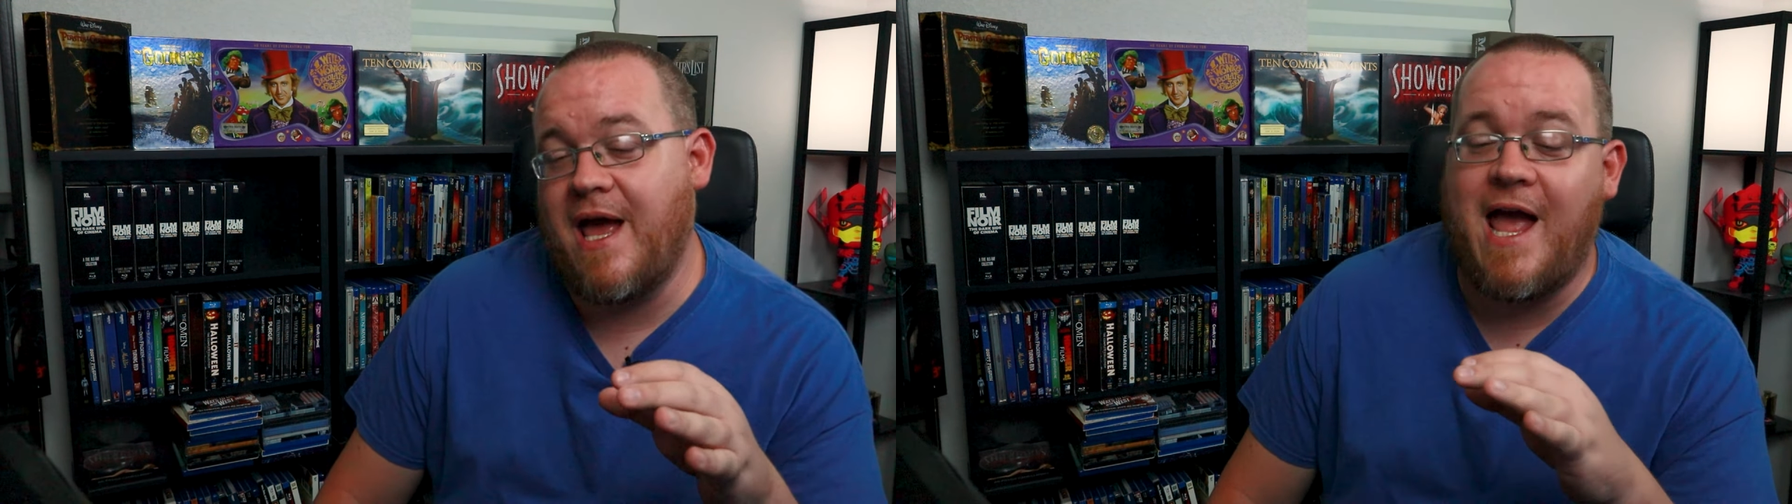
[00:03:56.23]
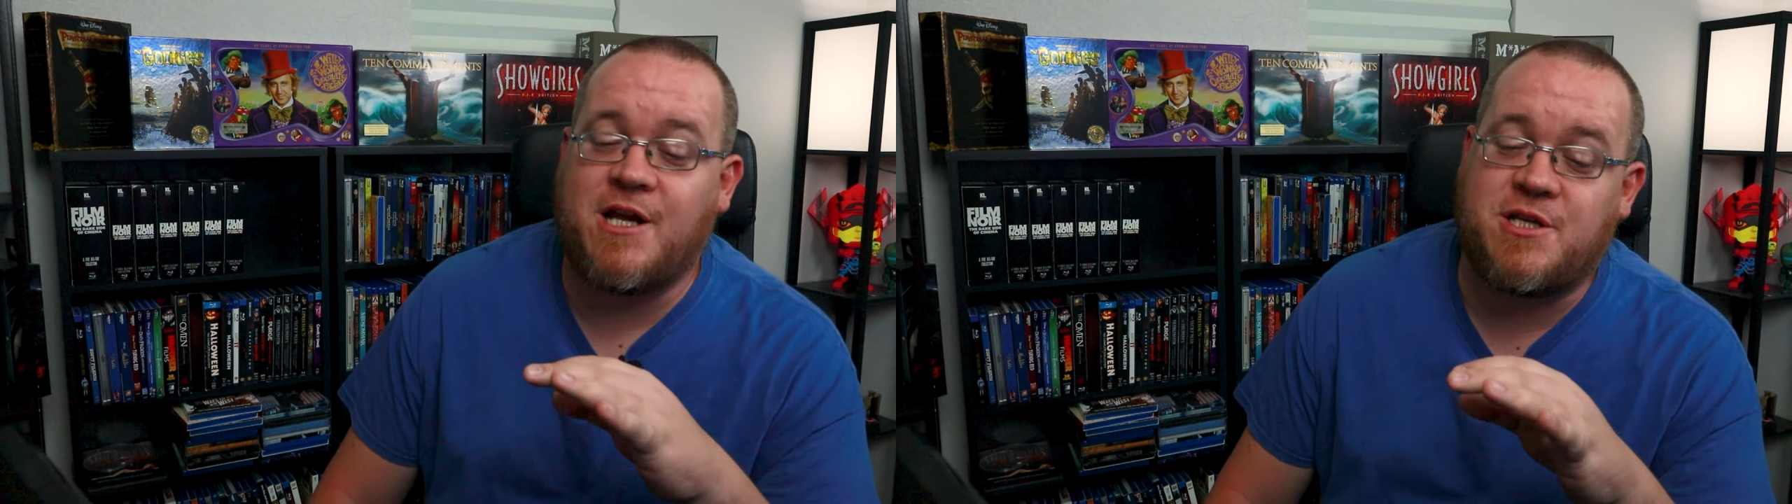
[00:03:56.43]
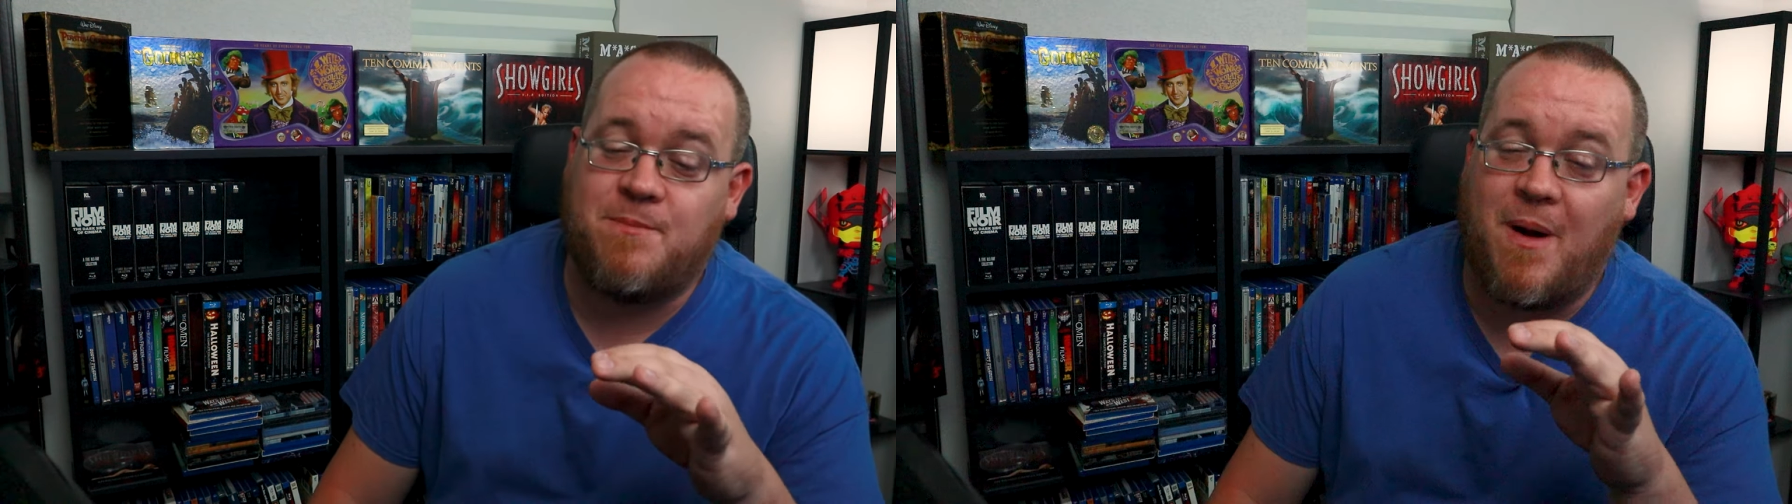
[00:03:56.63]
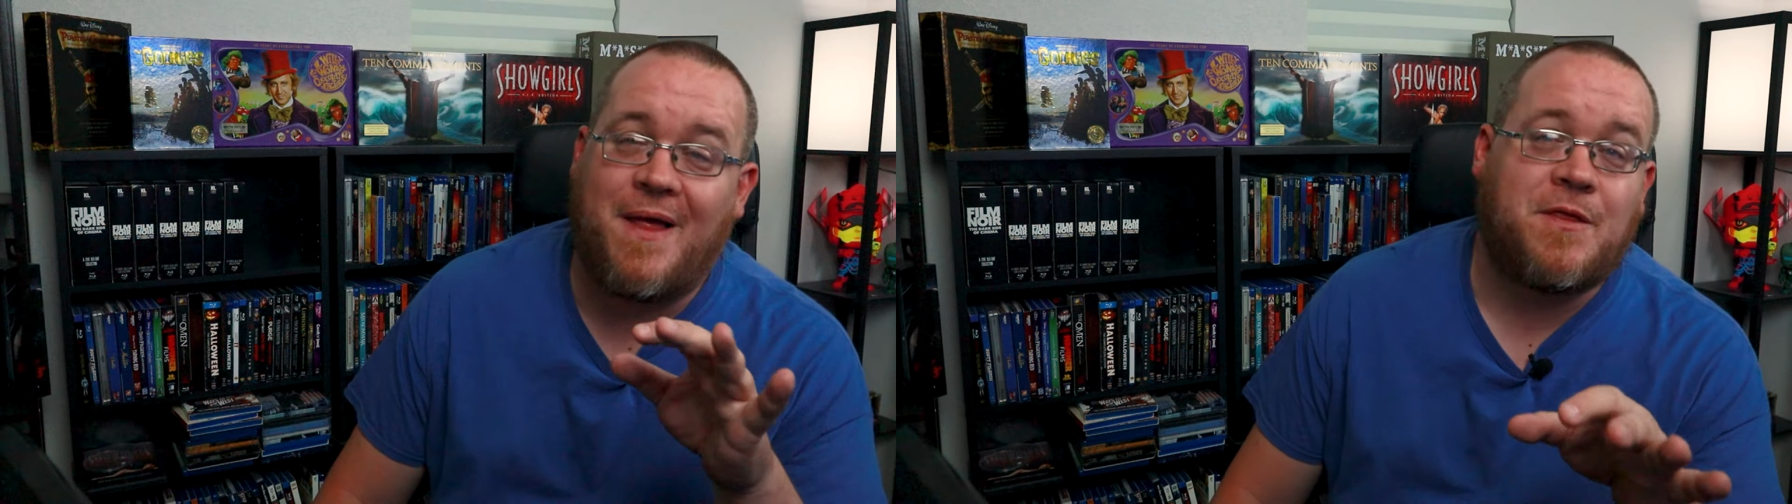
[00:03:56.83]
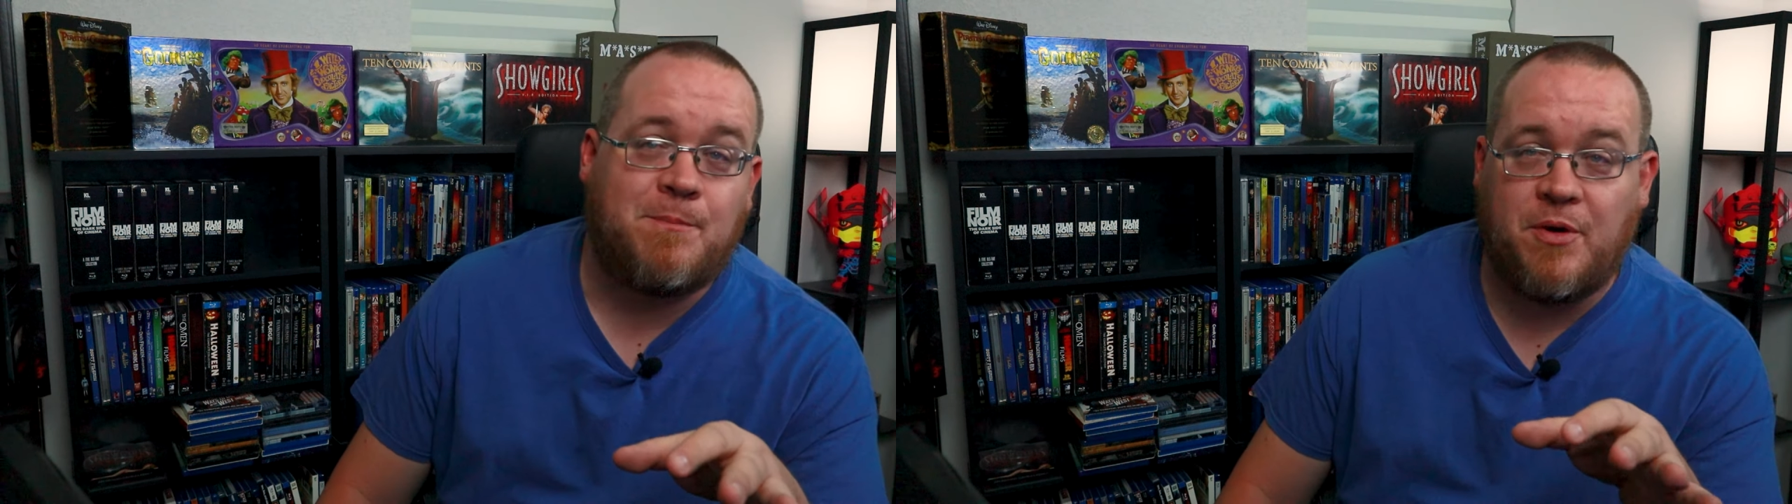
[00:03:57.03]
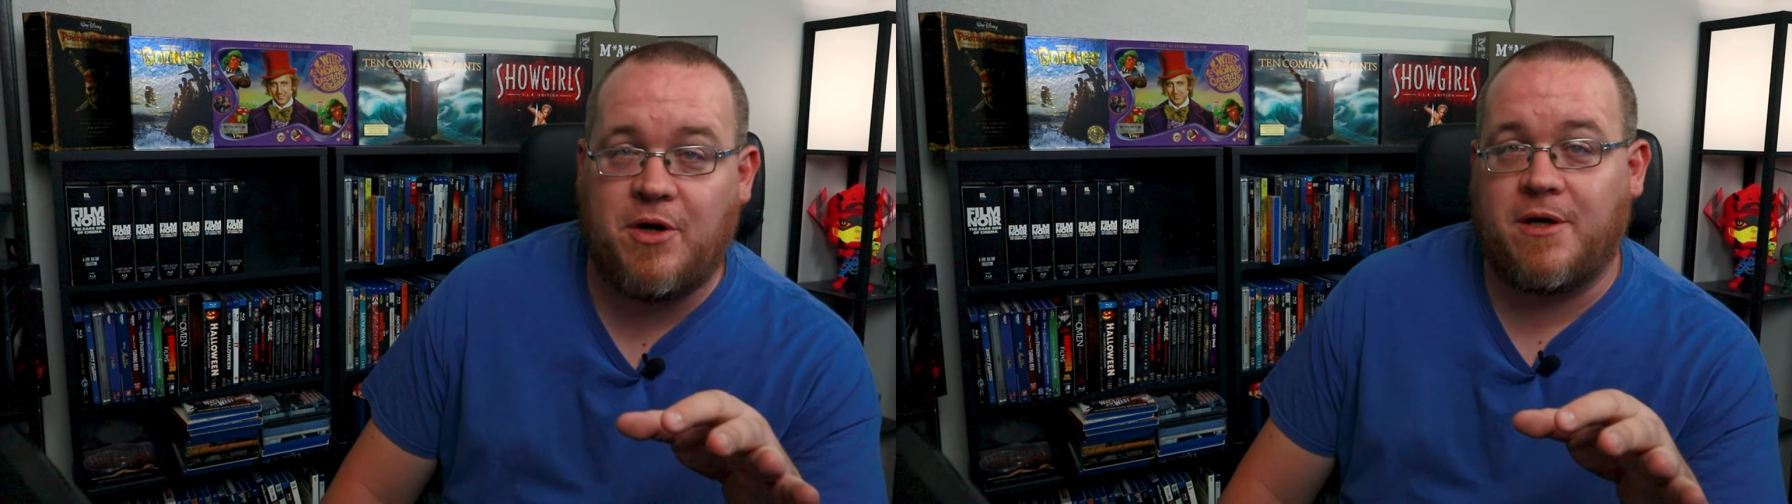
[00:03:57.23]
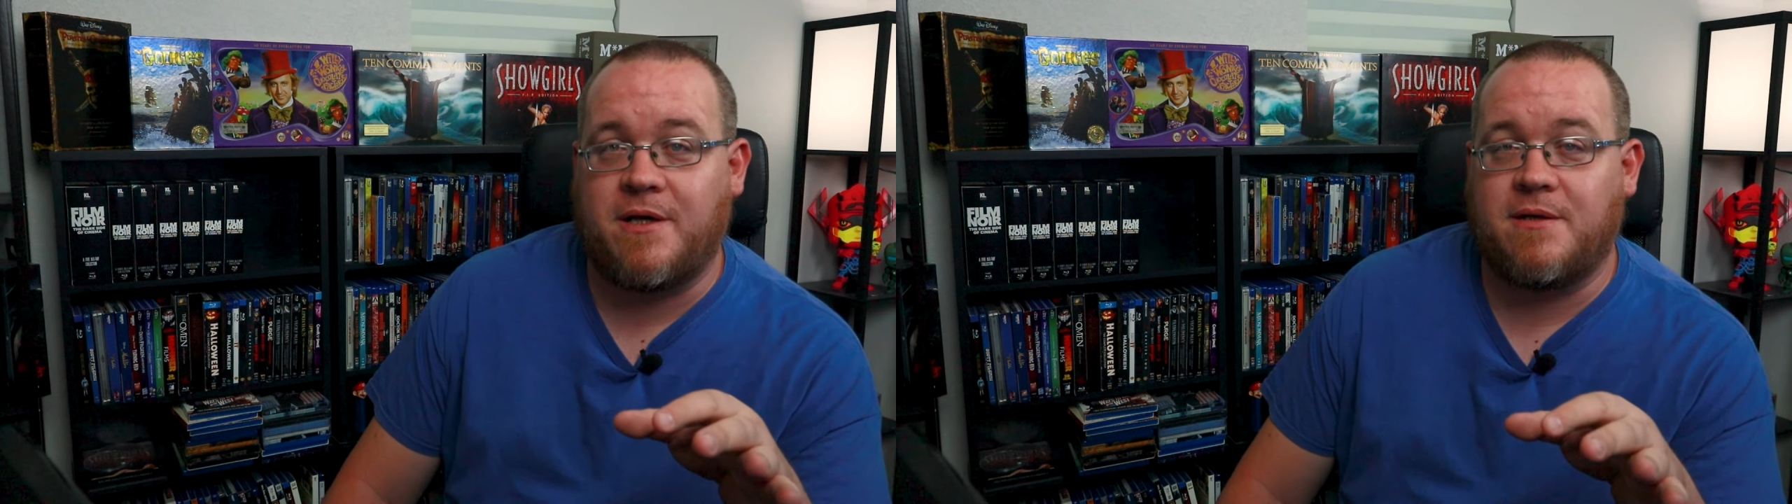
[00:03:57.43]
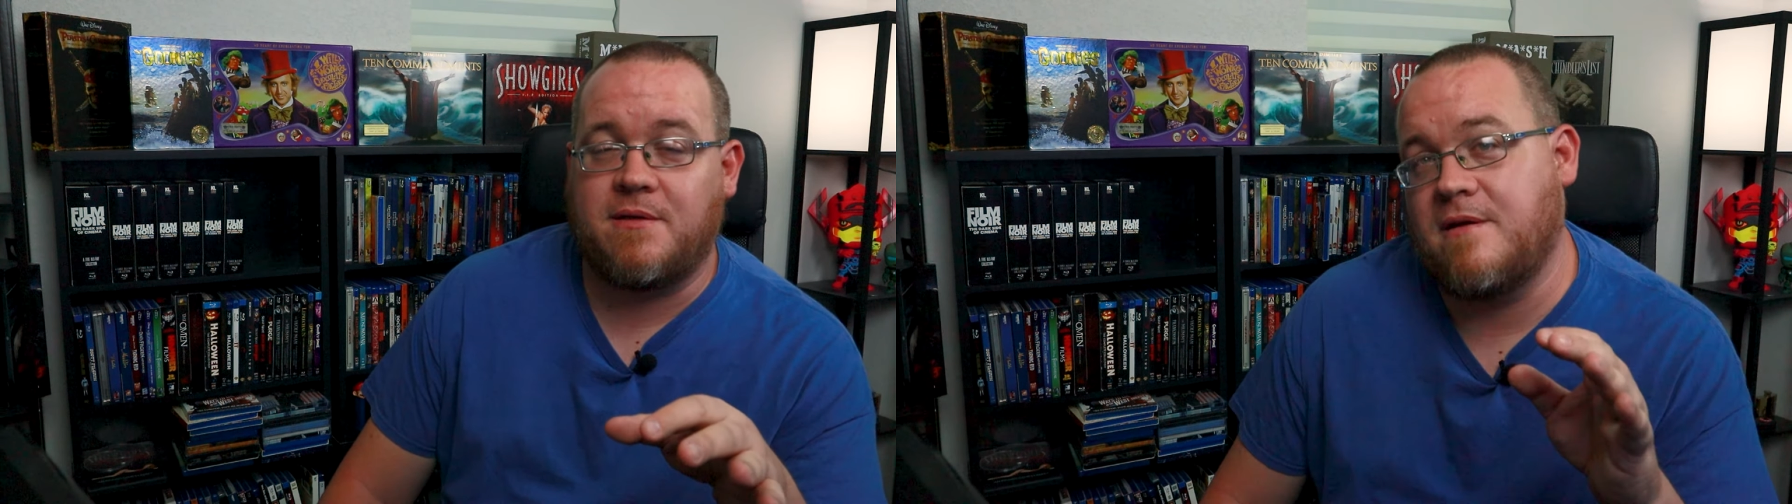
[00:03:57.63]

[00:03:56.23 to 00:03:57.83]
I actually bought the book,